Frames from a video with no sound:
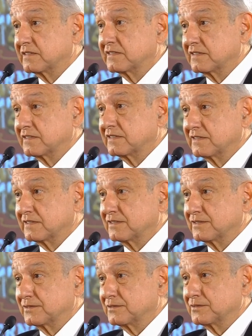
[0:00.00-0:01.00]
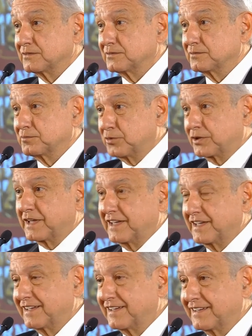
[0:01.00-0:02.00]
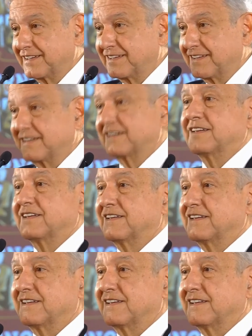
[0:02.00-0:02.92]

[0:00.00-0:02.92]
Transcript: making the runs through to the hospital.